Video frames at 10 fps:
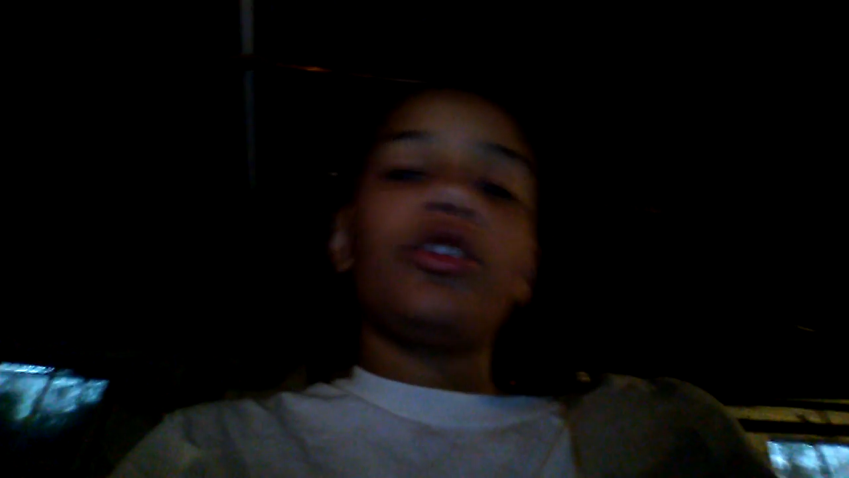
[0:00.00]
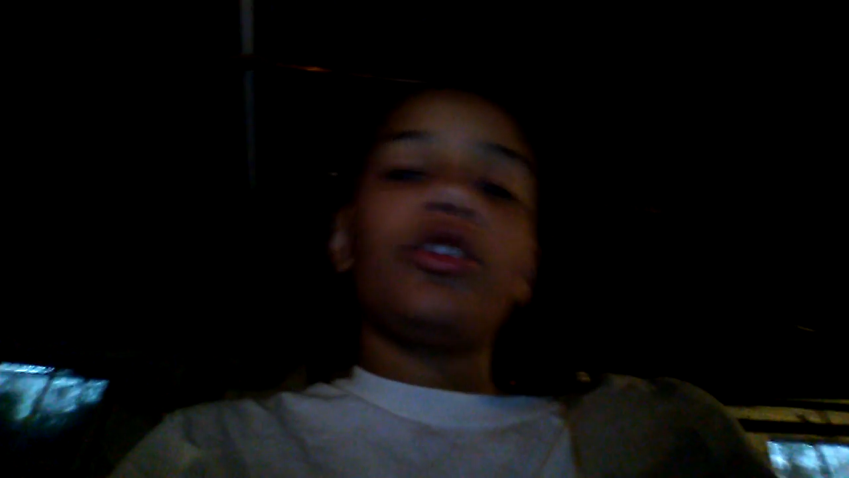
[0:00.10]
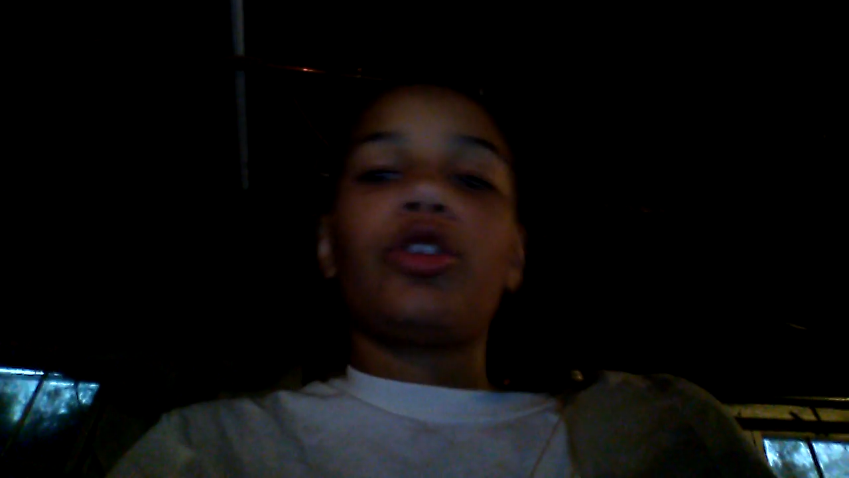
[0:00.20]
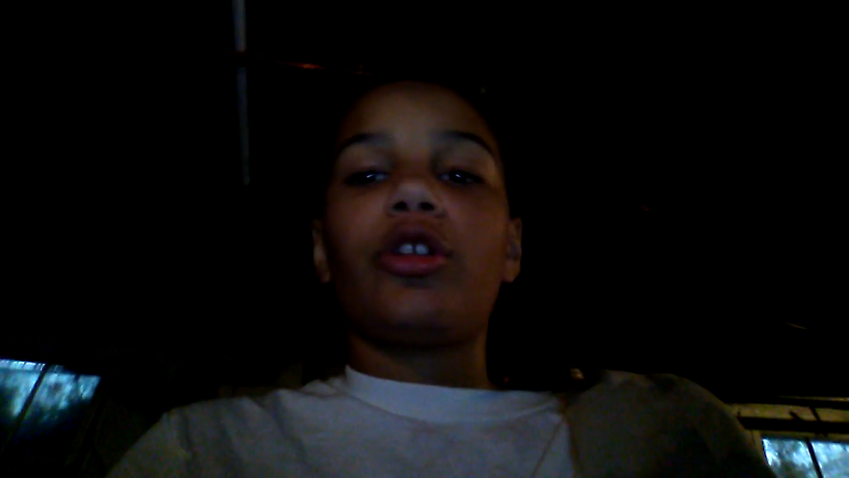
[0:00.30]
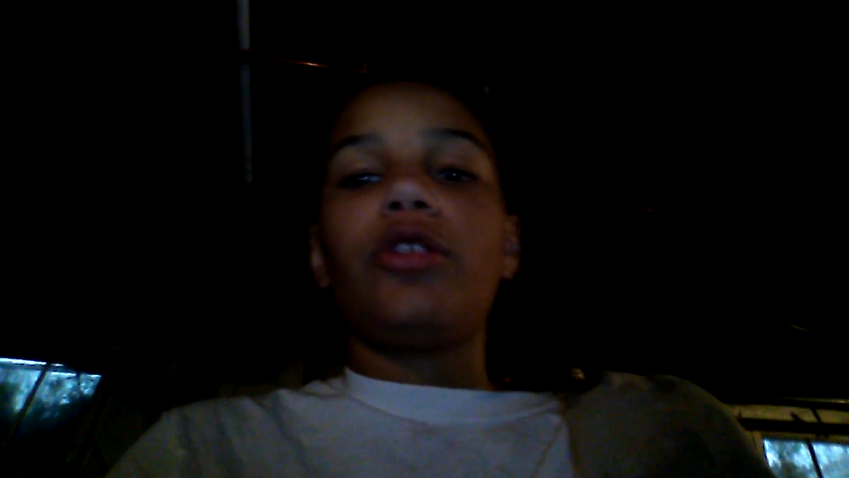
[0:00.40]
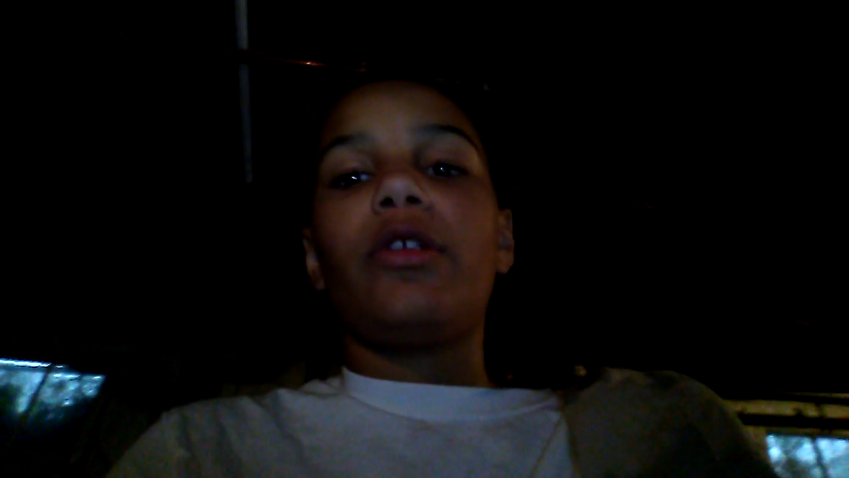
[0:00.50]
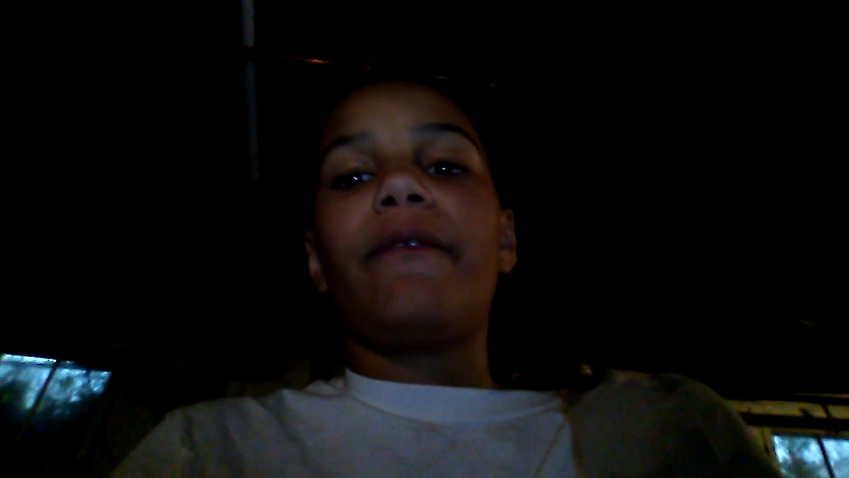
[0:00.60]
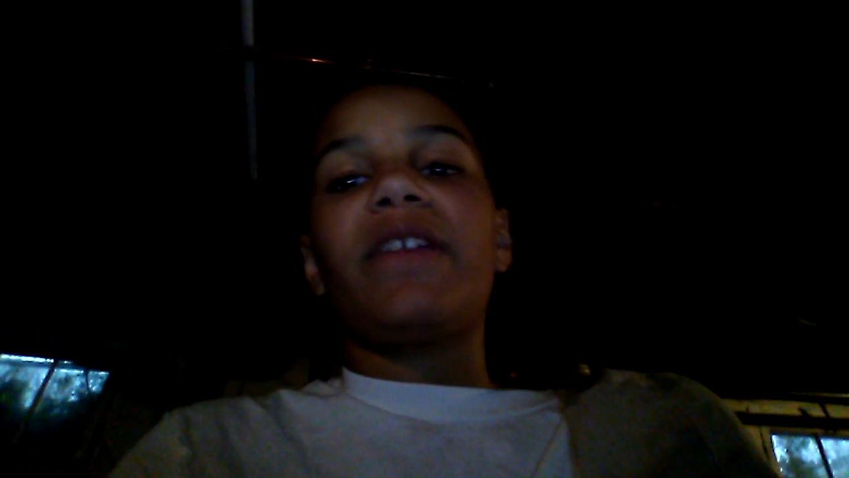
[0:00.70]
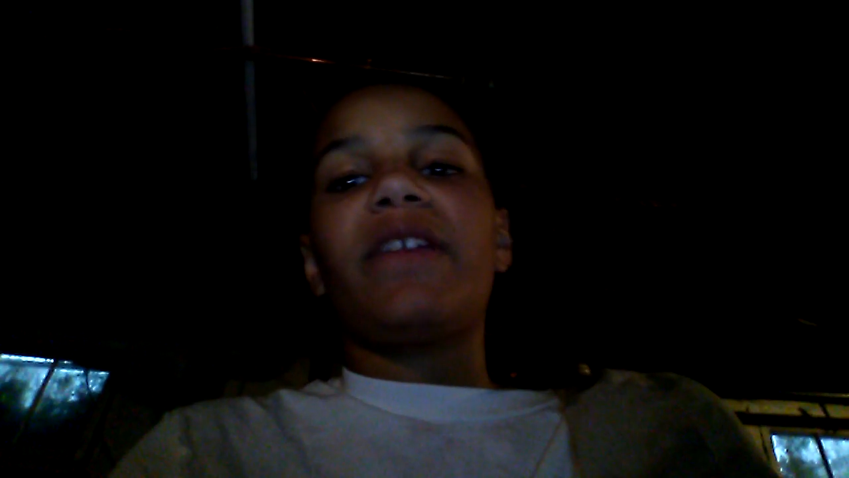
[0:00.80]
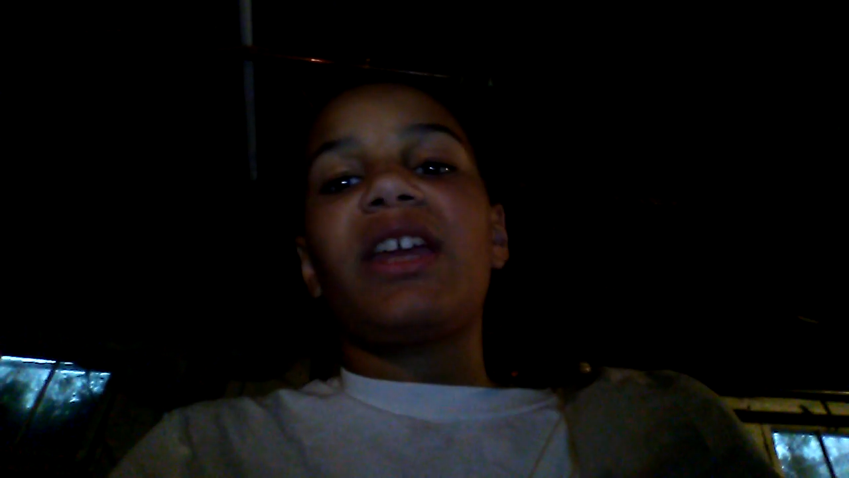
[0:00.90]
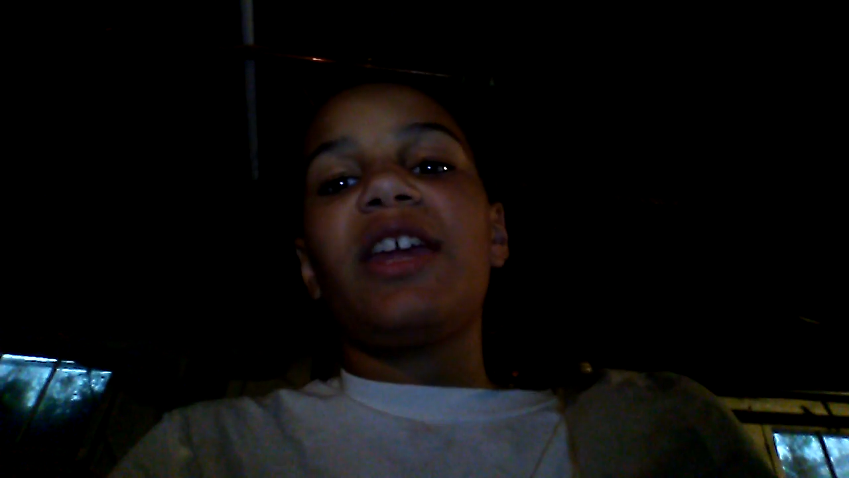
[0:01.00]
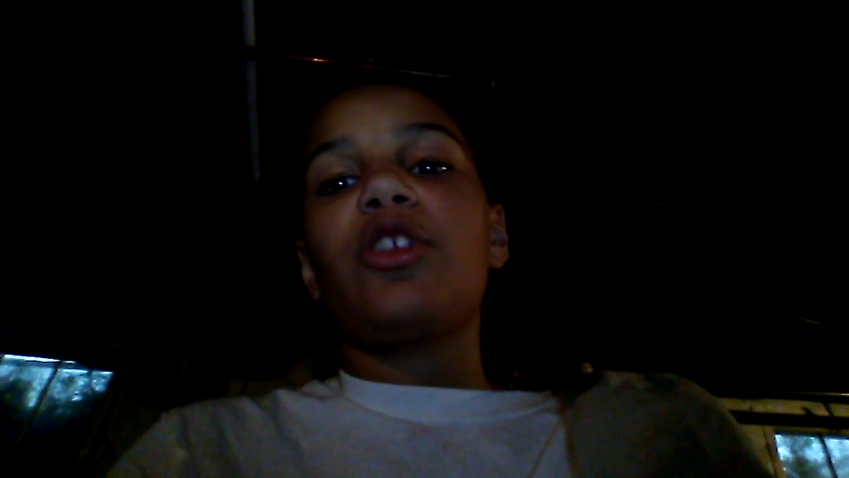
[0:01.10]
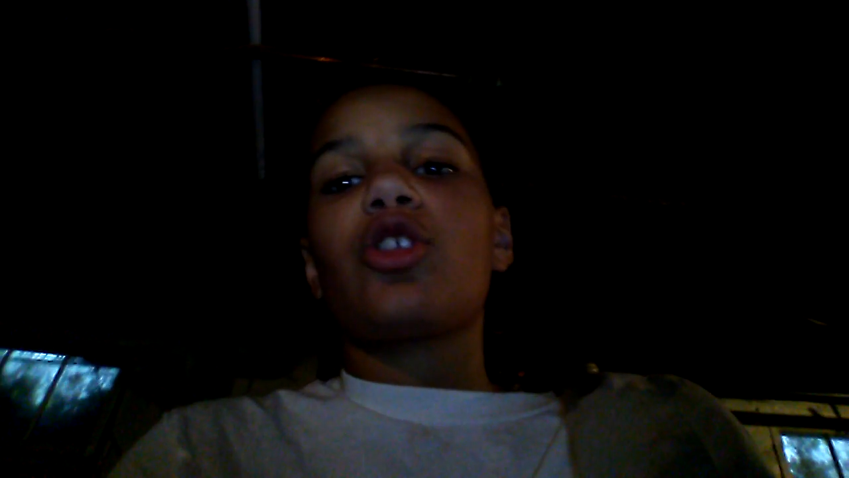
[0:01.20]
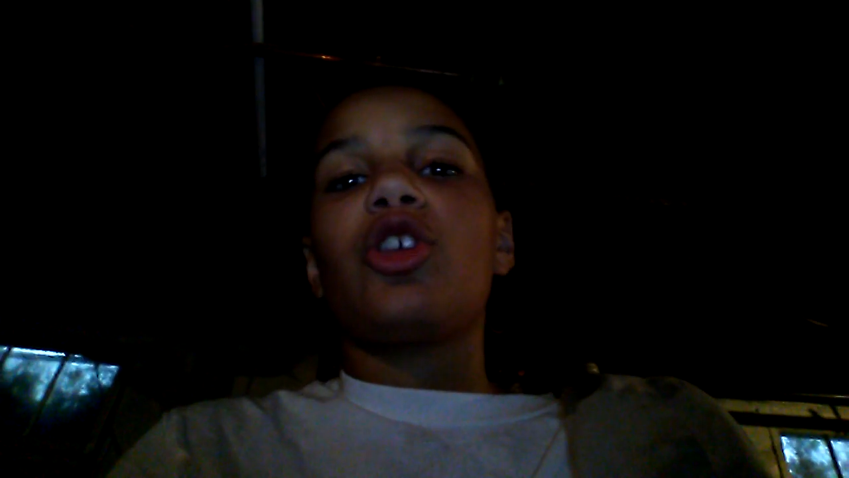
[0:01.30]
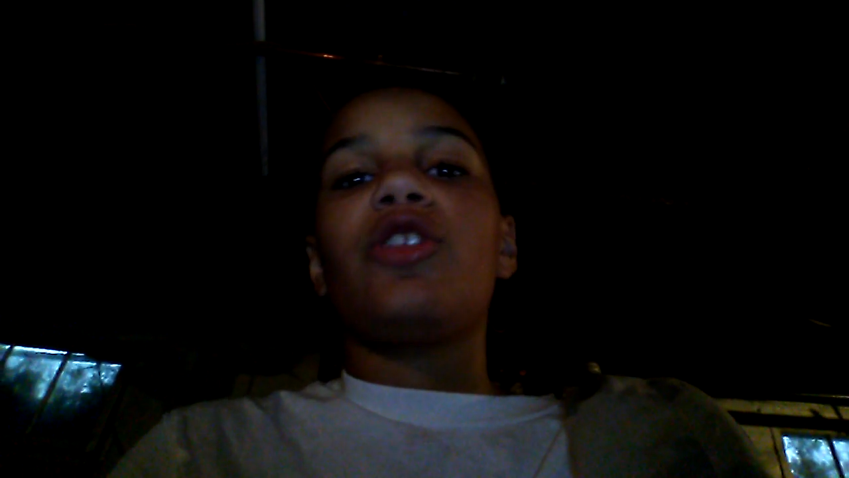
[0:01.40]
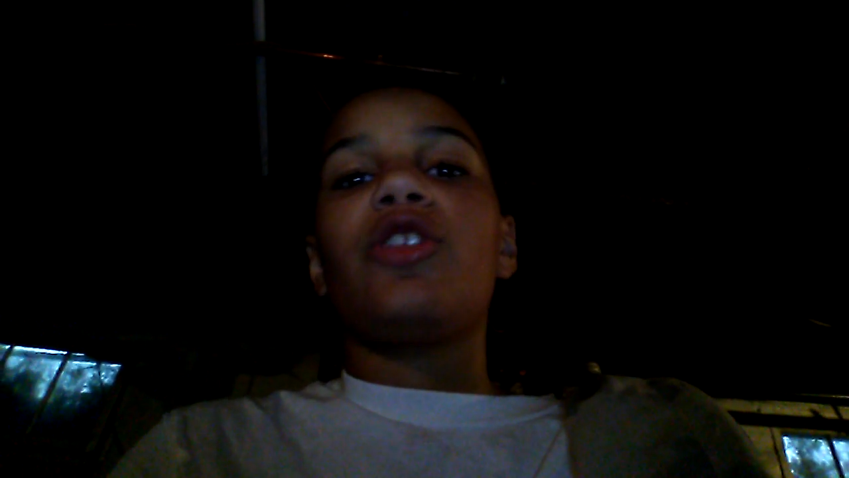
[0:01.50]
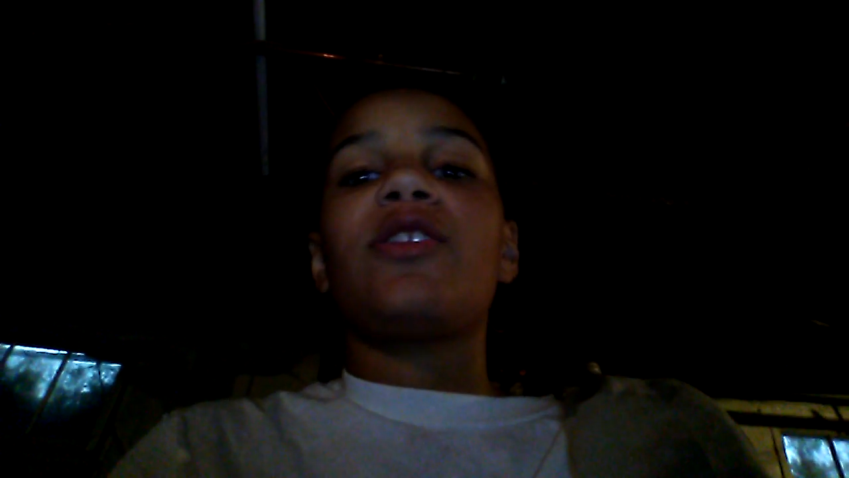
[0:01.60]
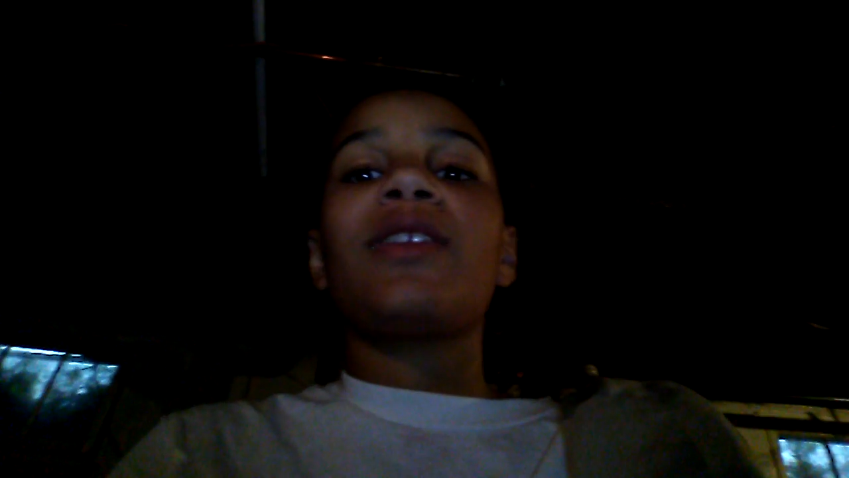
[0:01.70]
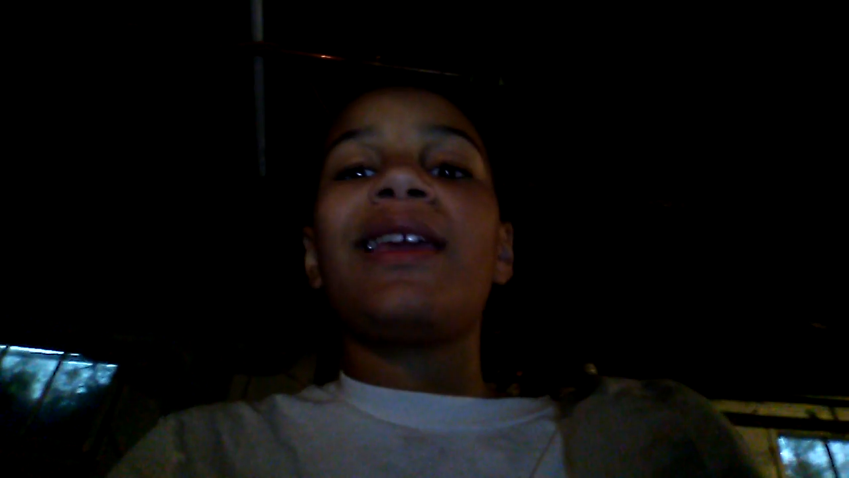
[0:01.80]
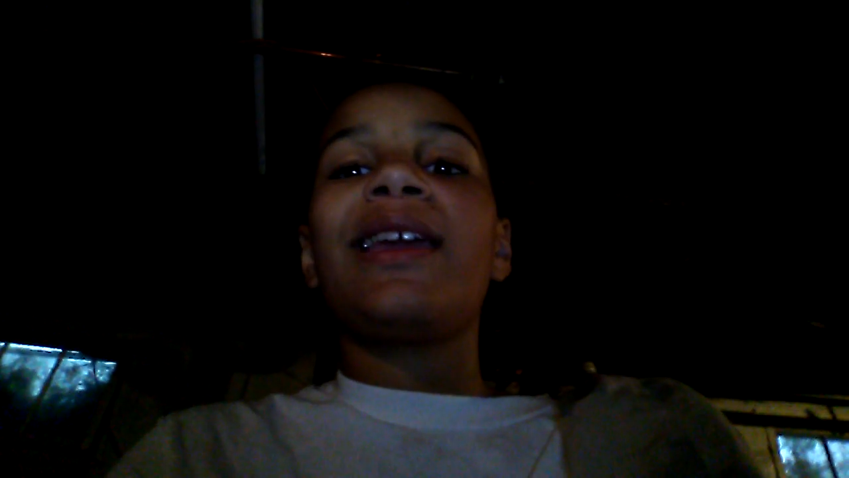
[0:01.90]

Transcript: Turn on notifications.